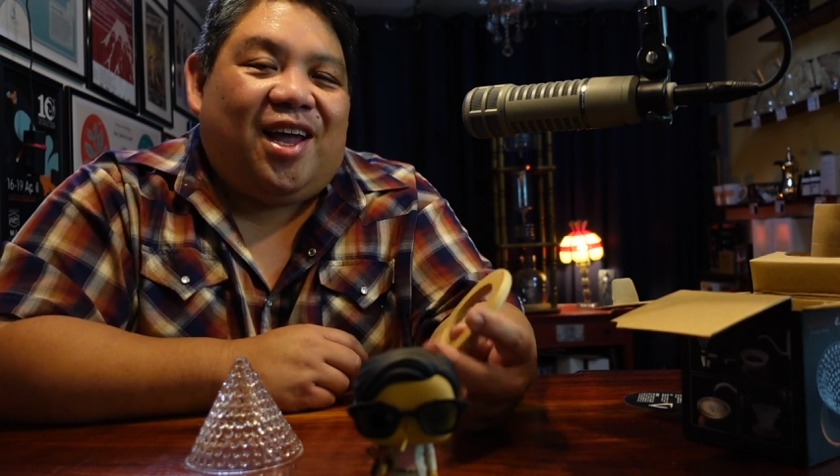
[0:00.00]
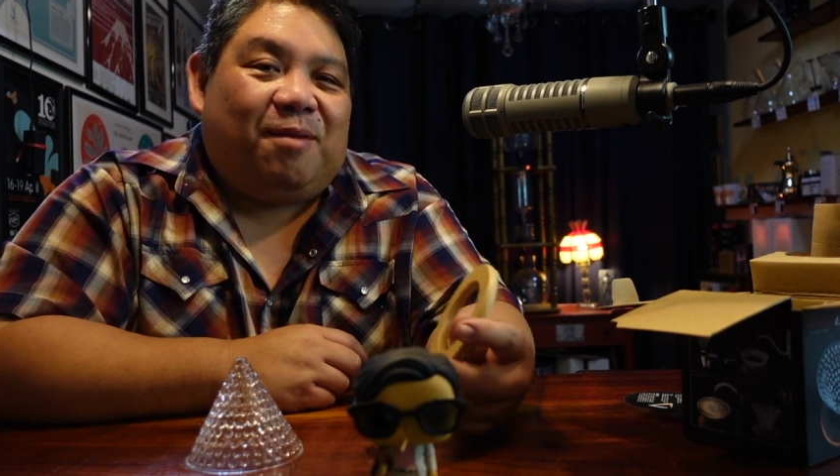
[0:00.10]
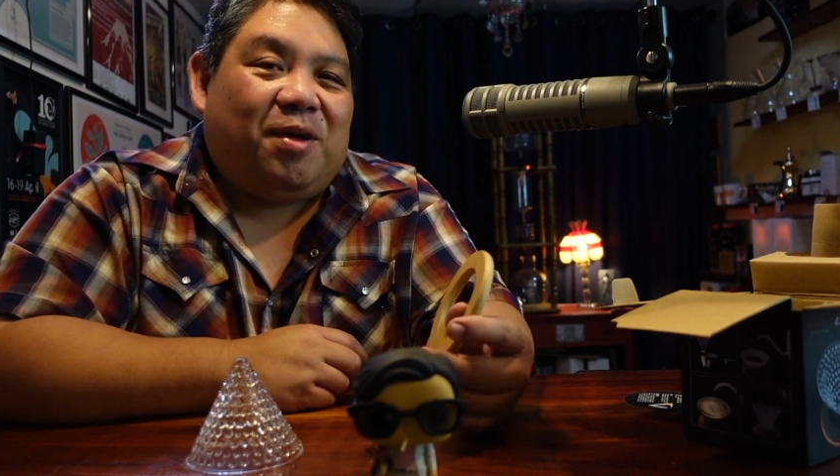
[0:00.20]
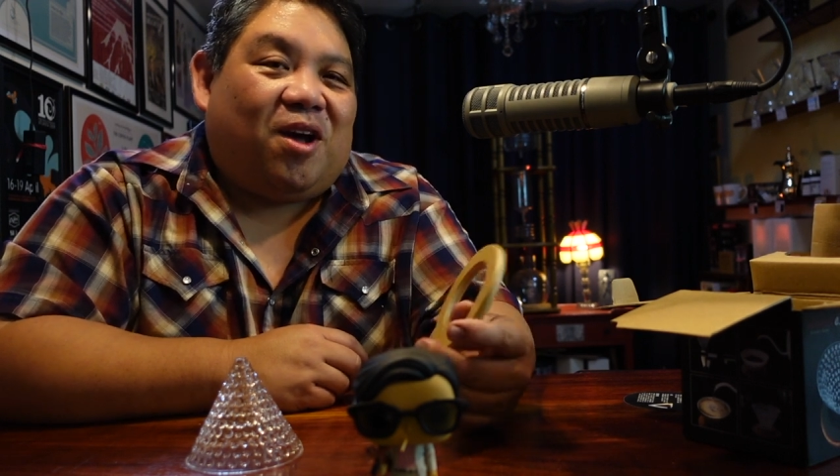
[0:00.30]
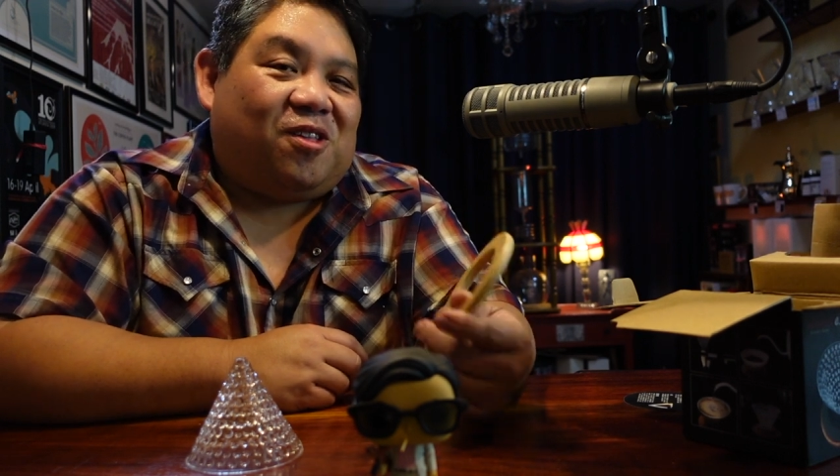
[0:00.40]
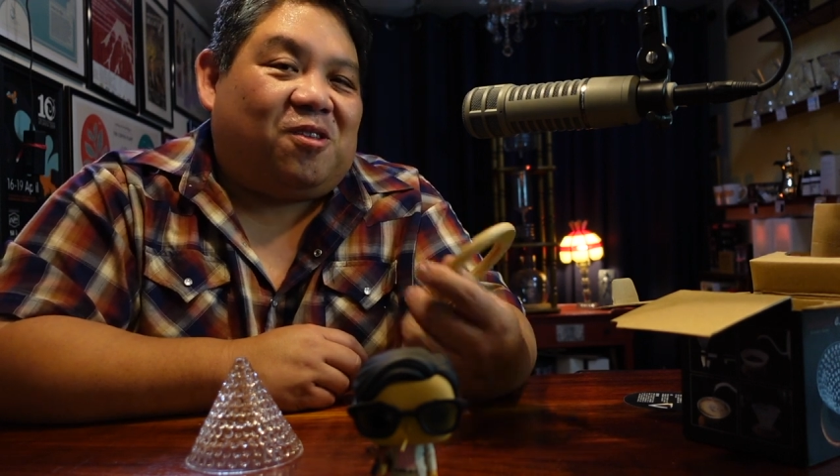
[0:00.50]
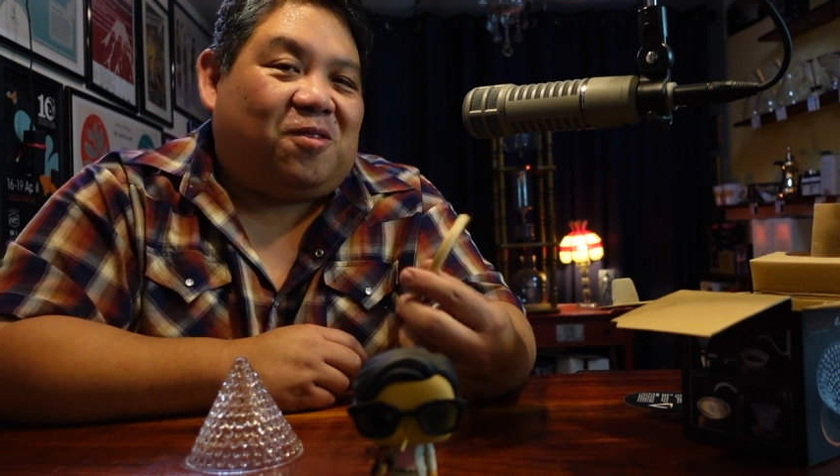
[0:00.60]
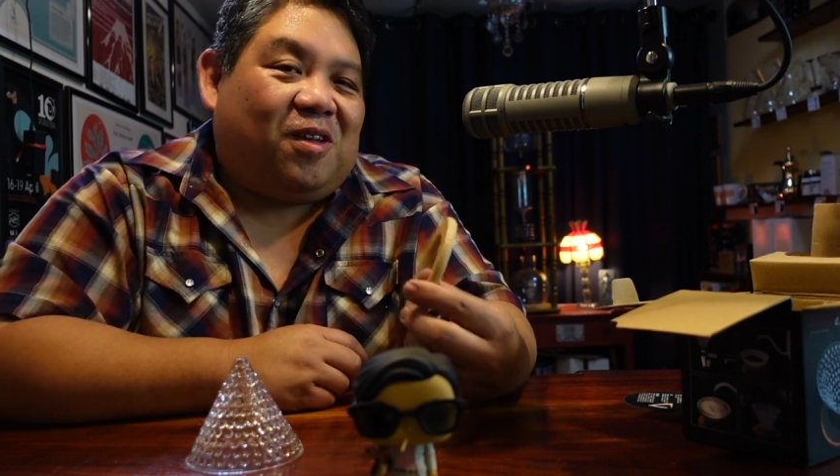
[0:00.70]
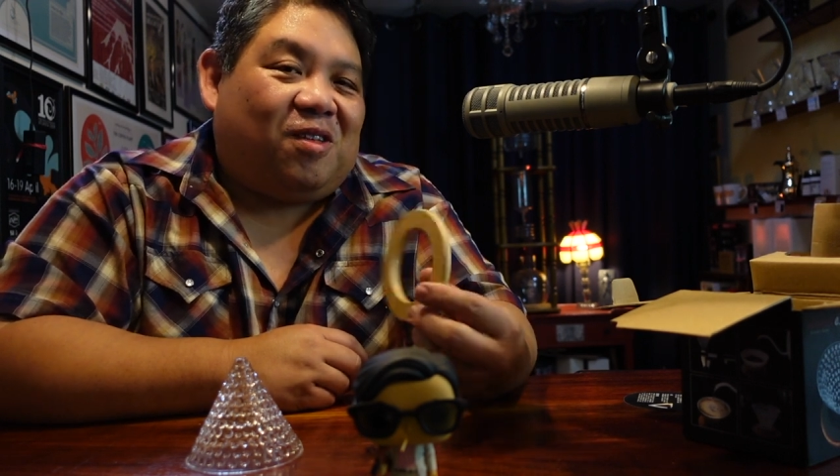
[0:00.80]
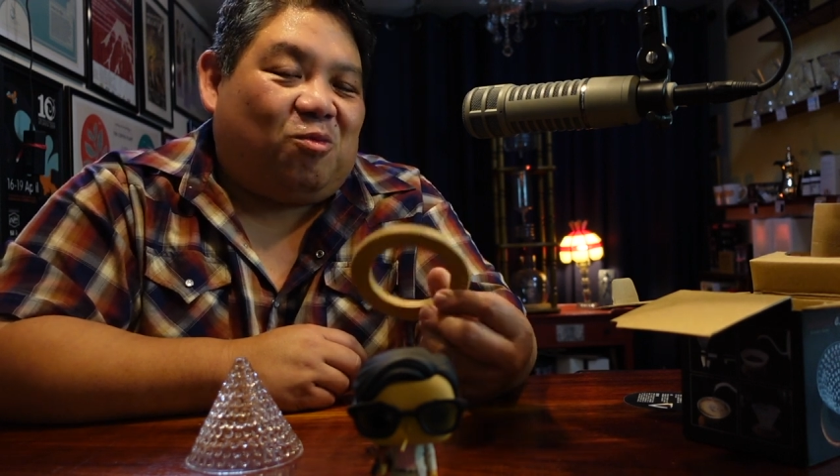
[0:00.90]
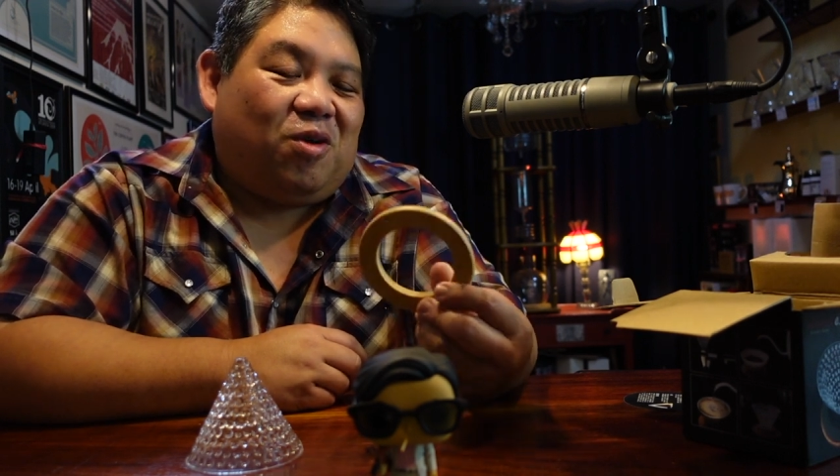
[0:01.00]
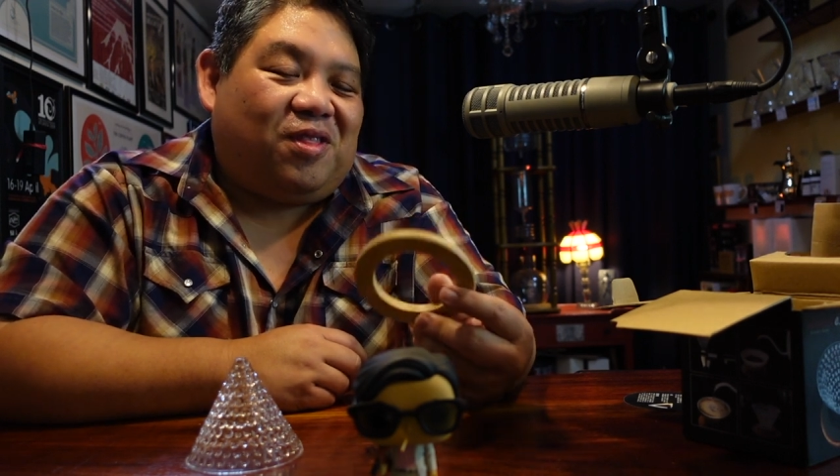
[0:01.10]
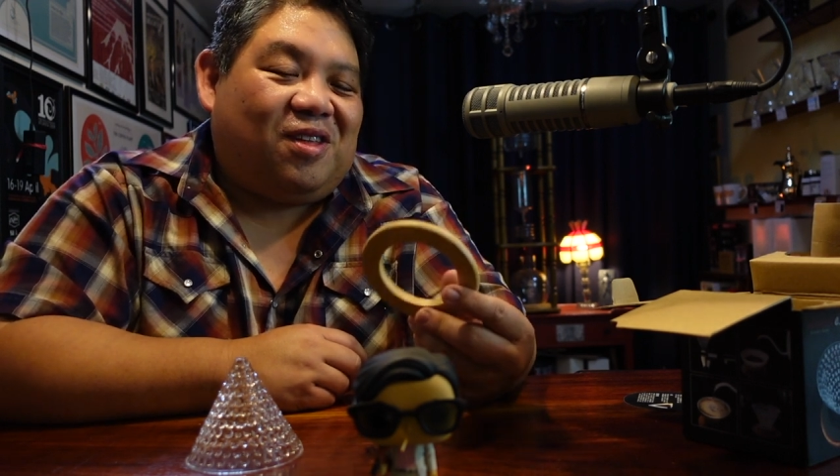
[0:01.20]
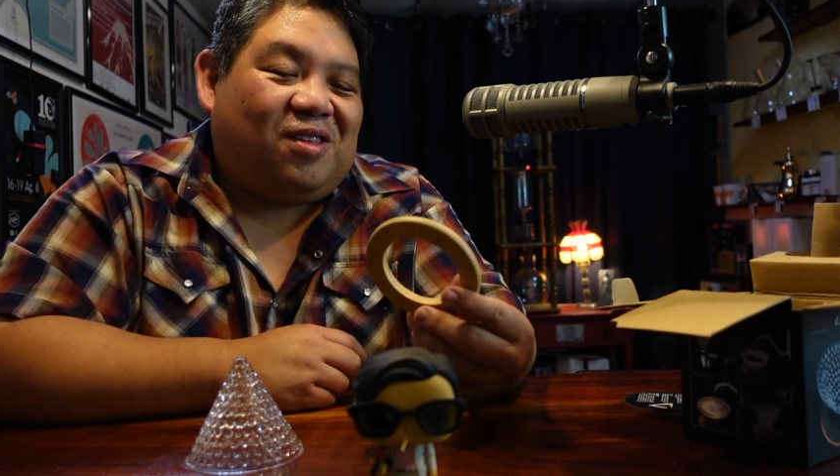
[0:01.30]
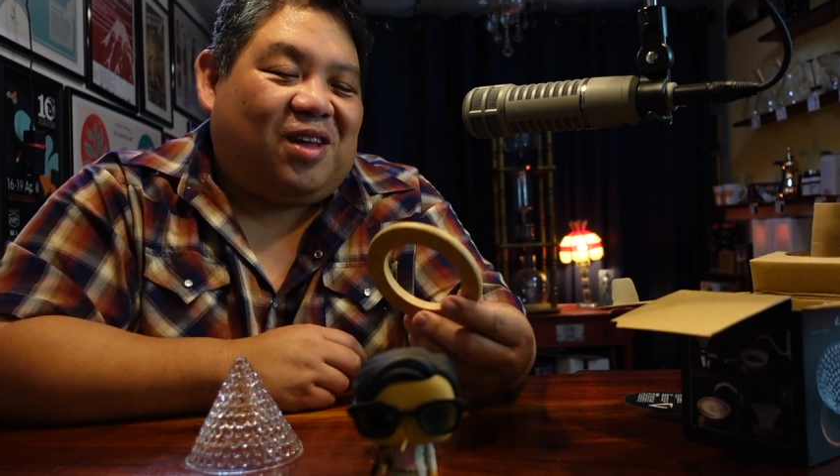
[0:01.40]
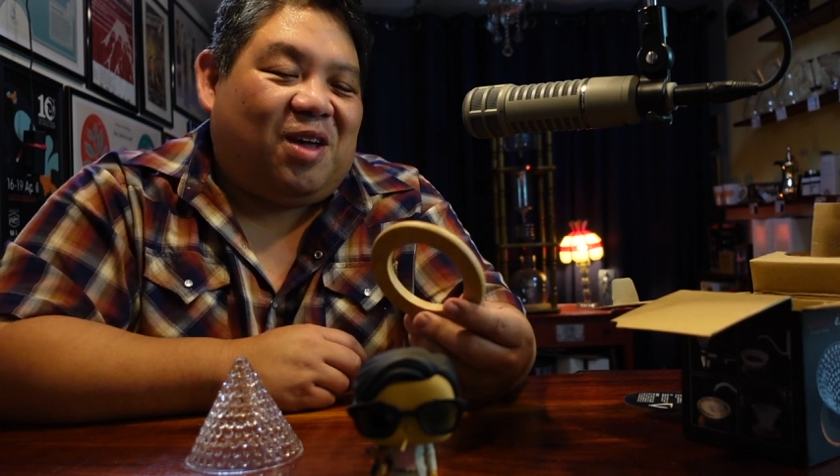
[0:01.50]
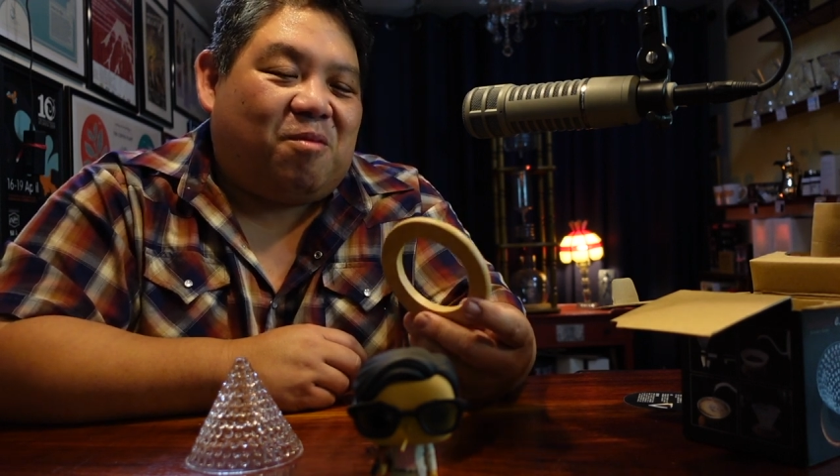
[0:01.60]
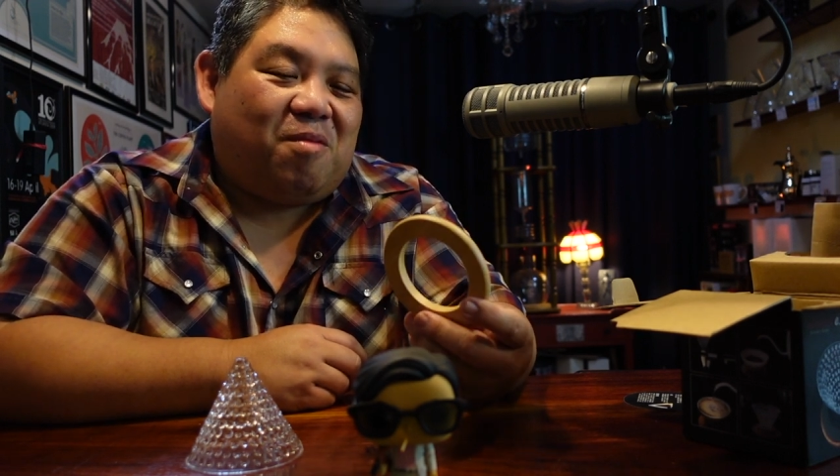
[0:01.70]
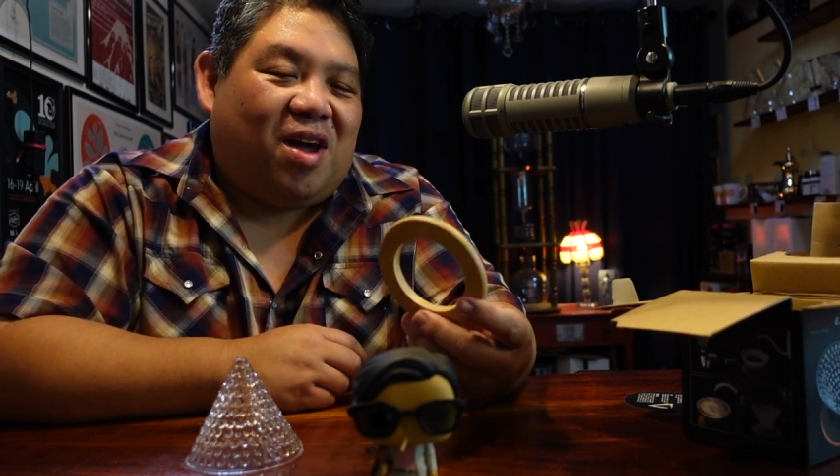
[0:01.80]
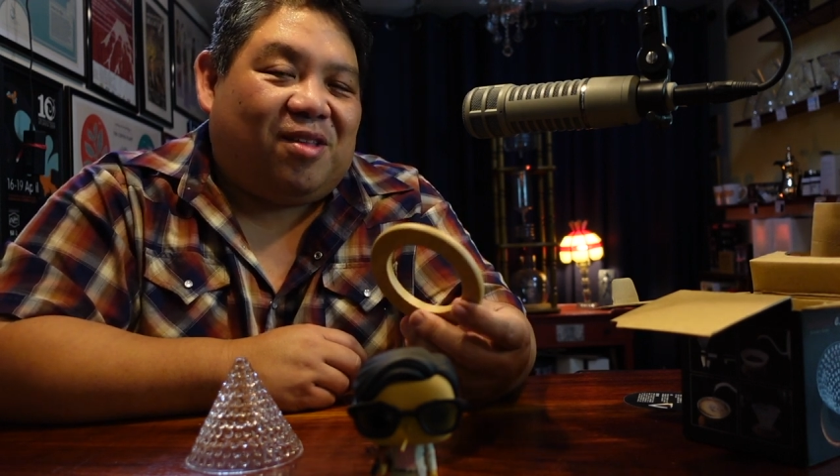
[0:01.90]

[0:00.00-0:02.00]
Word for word: because it's, it's one thing to keep in mind,